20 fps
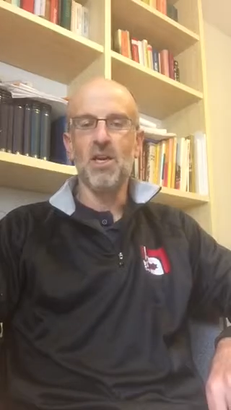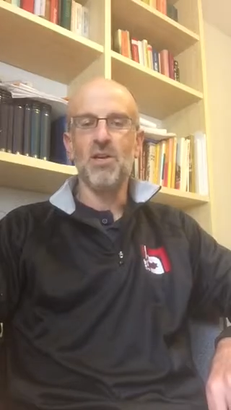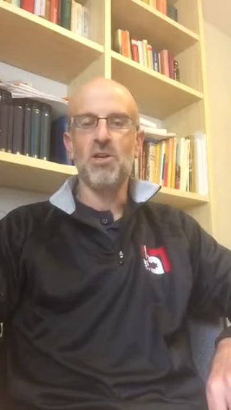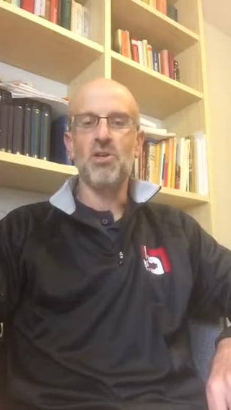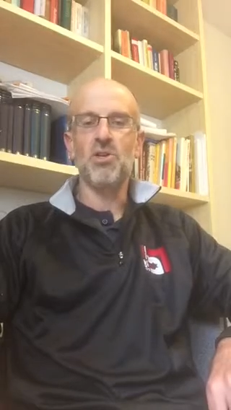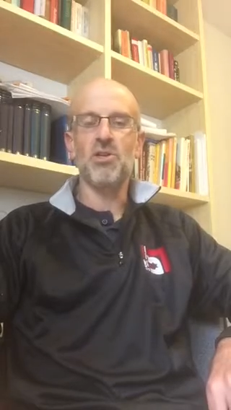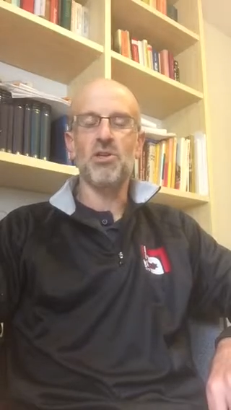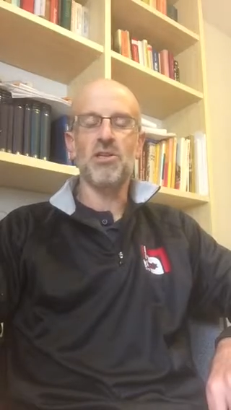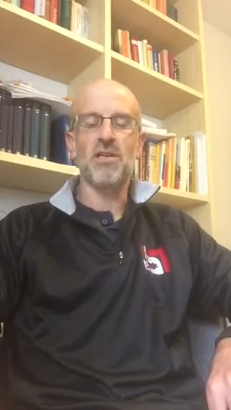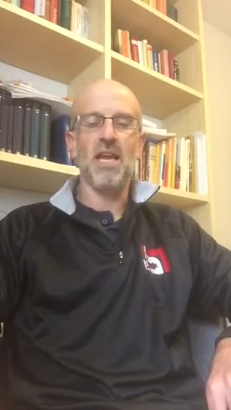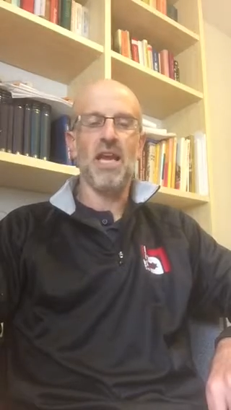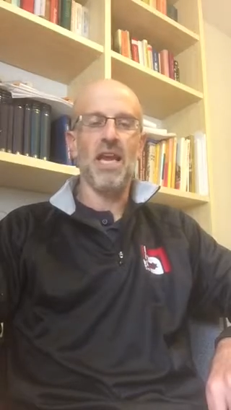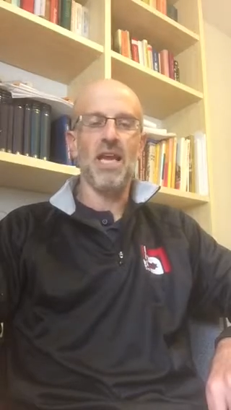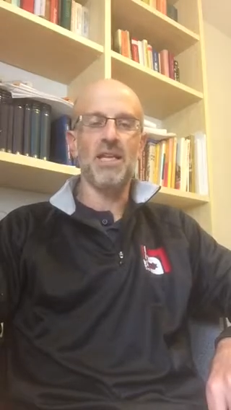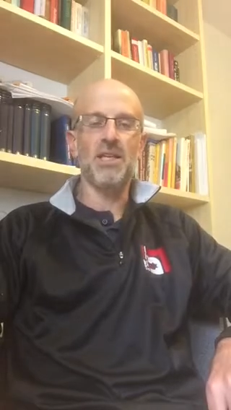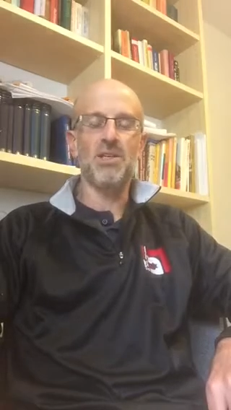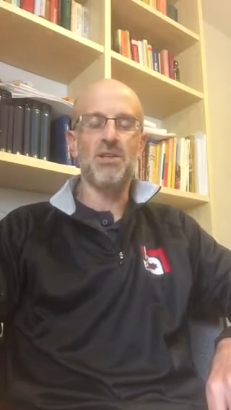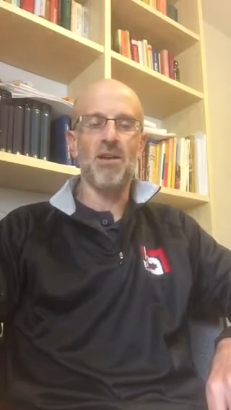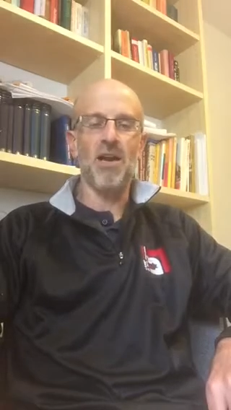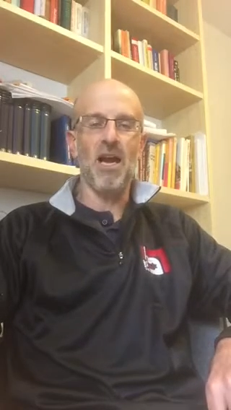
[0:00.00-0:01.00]
Shouldn't
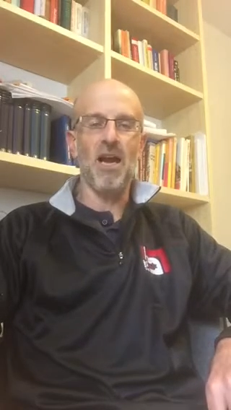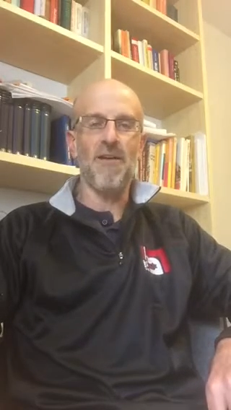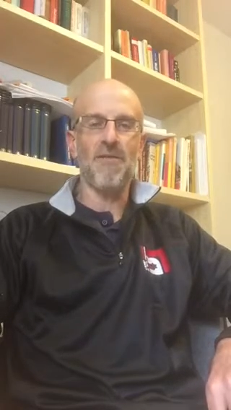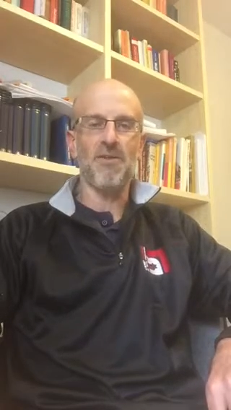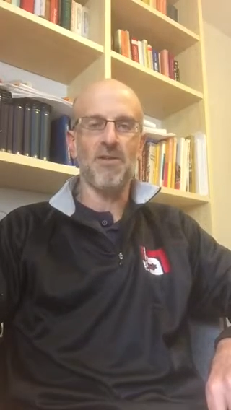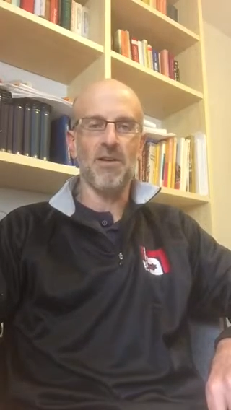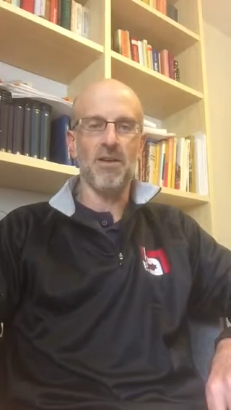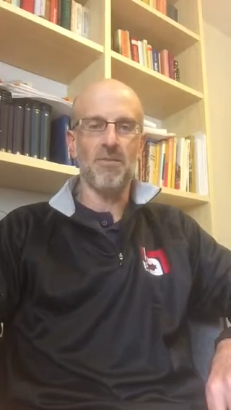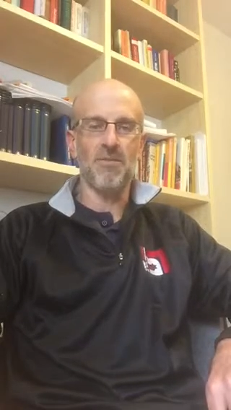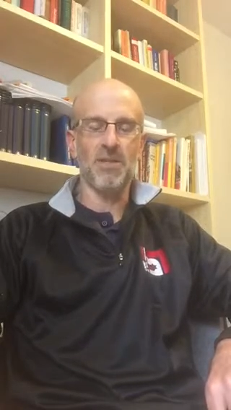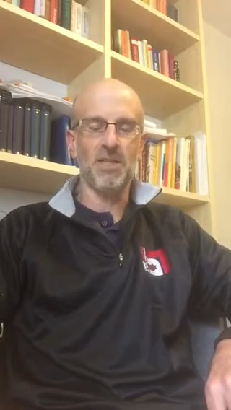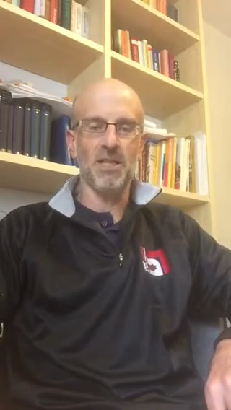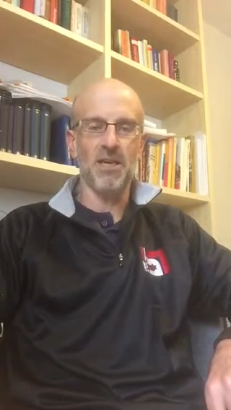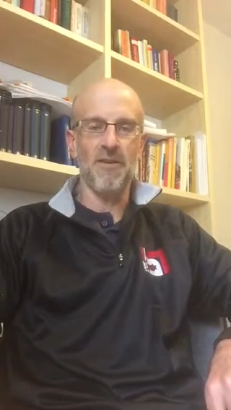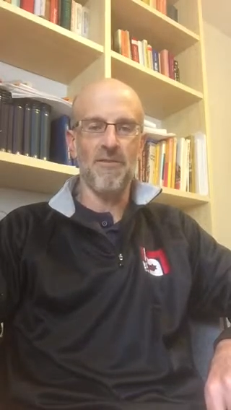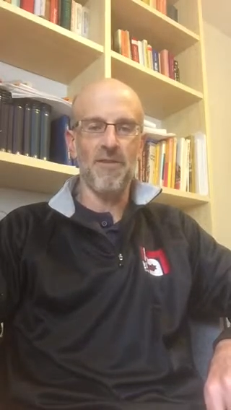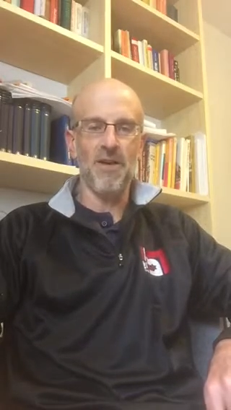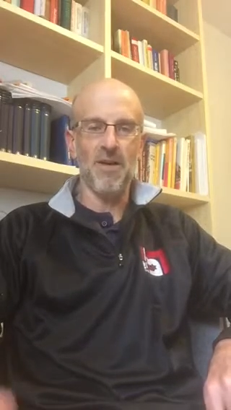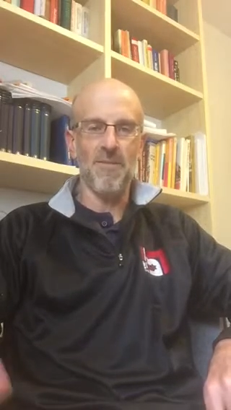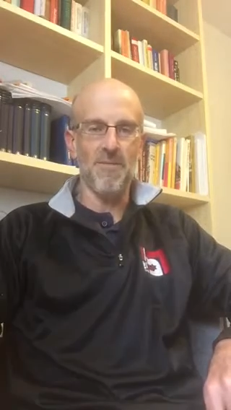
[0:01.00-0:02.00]
answer after
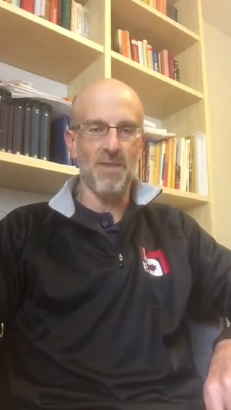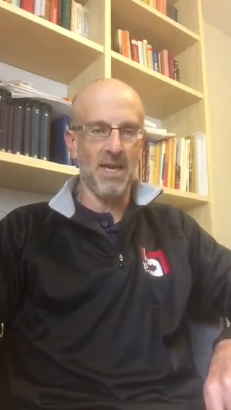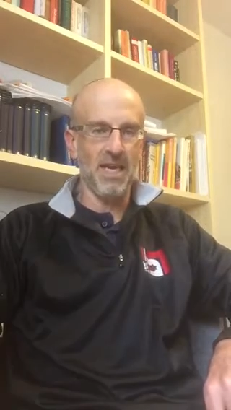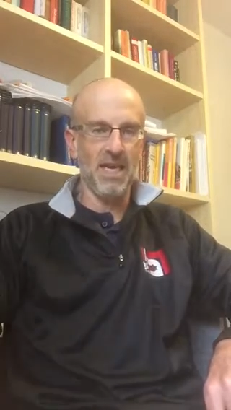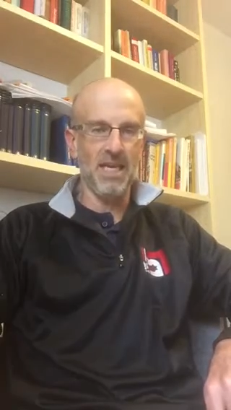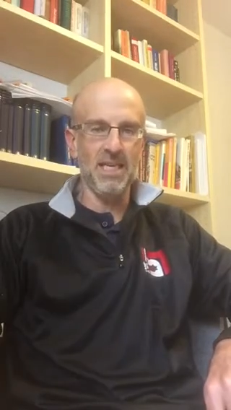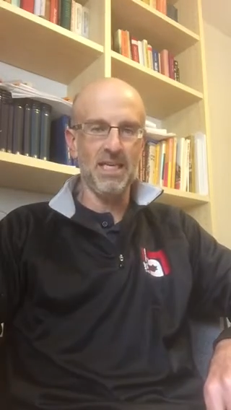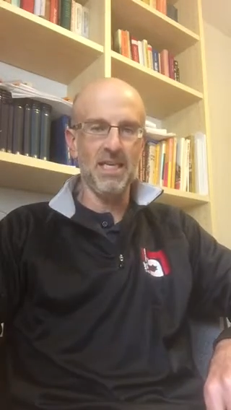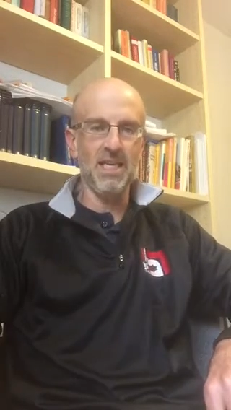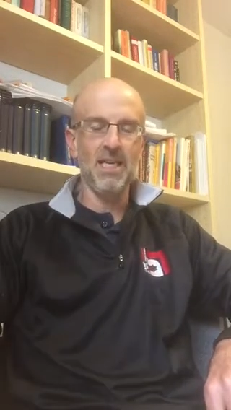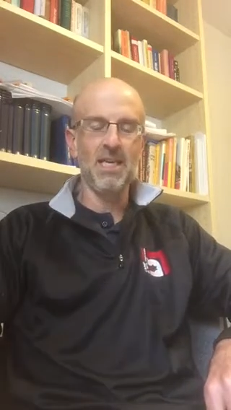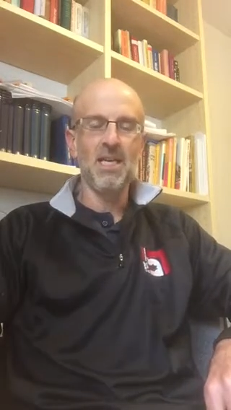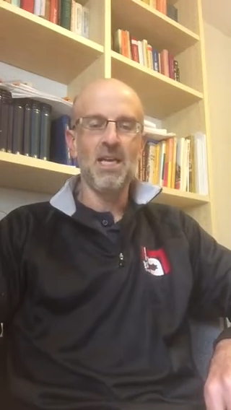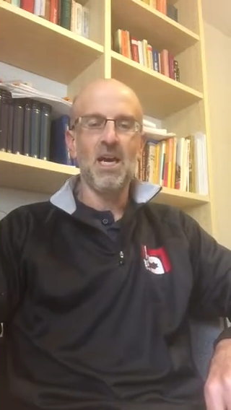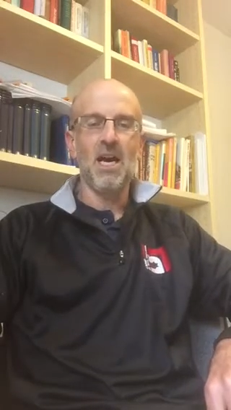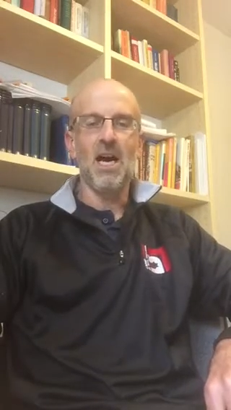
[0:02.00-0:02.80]
himself amen,